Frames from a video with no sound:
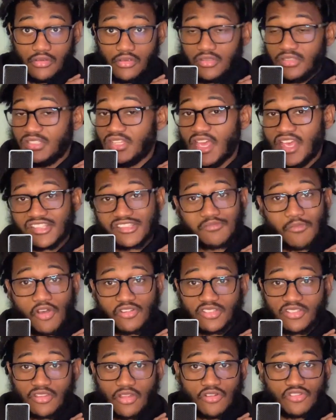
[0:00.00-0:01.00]
Yes,
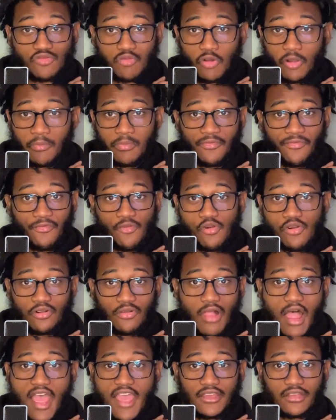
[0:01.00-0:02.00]
most of those were before,
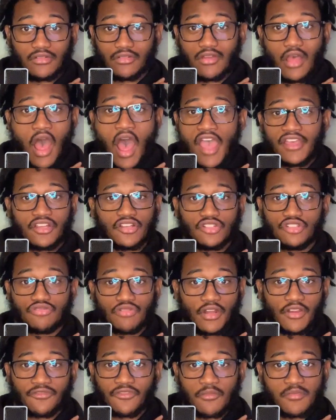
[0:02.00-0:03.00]
like, I could
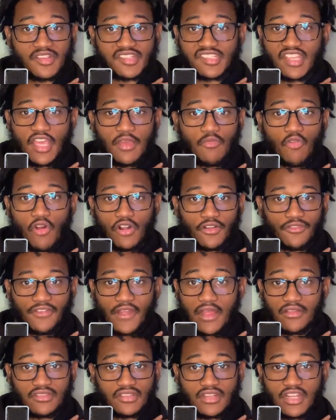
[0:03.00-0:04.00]
drink from the same water
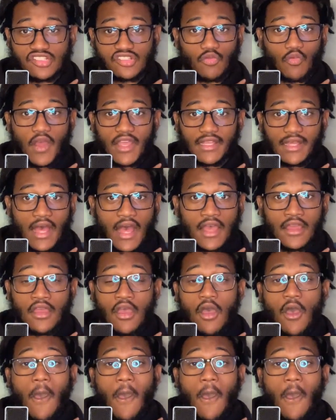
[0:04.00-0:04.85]
fountain as a white guy.